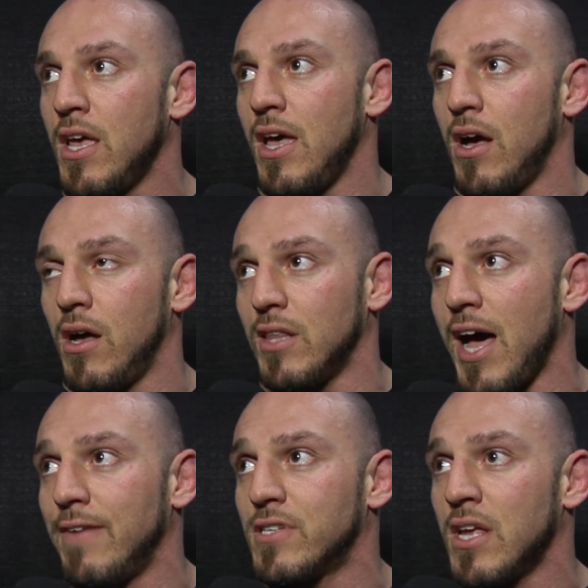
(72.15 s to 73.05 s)

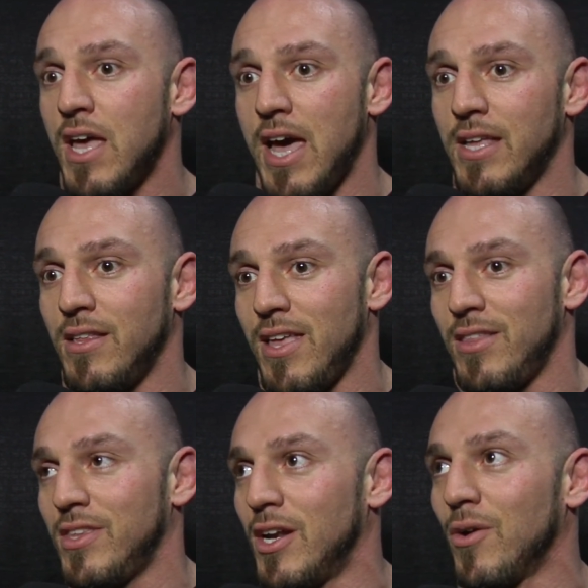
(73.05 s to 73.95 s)

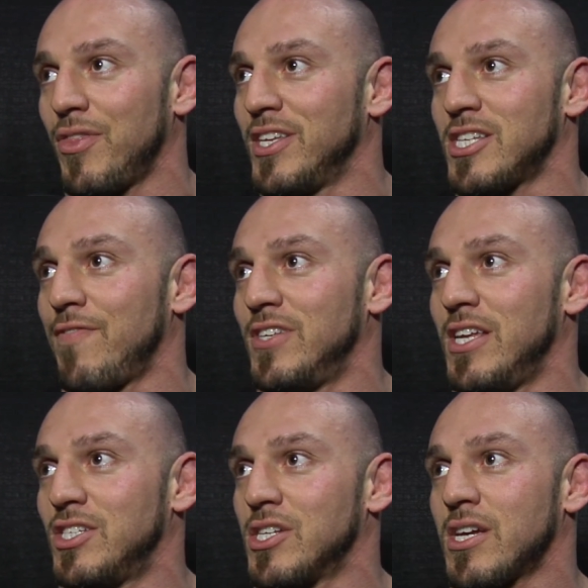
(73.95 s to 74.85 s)
and you know, this stuff
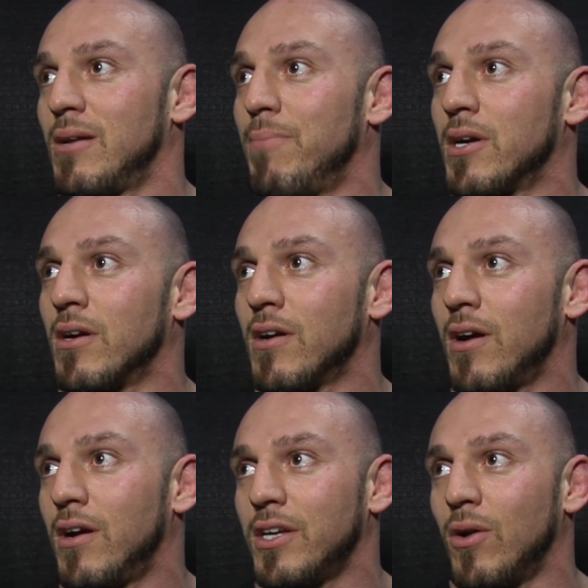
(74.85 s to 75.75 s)
is just kind of butter
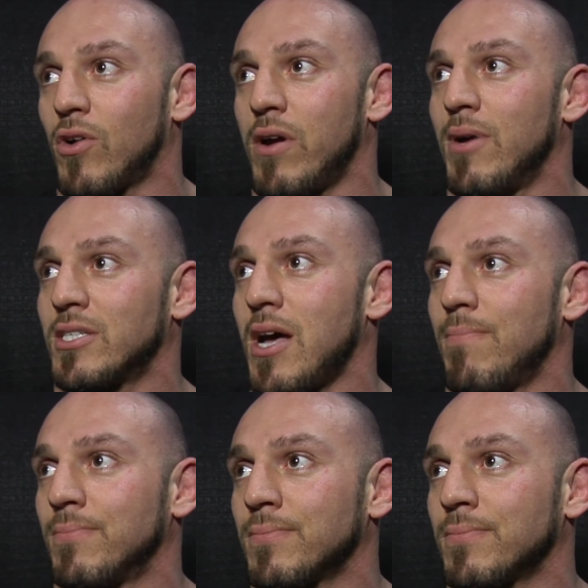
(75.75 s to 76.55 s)
or, you know, cream on top.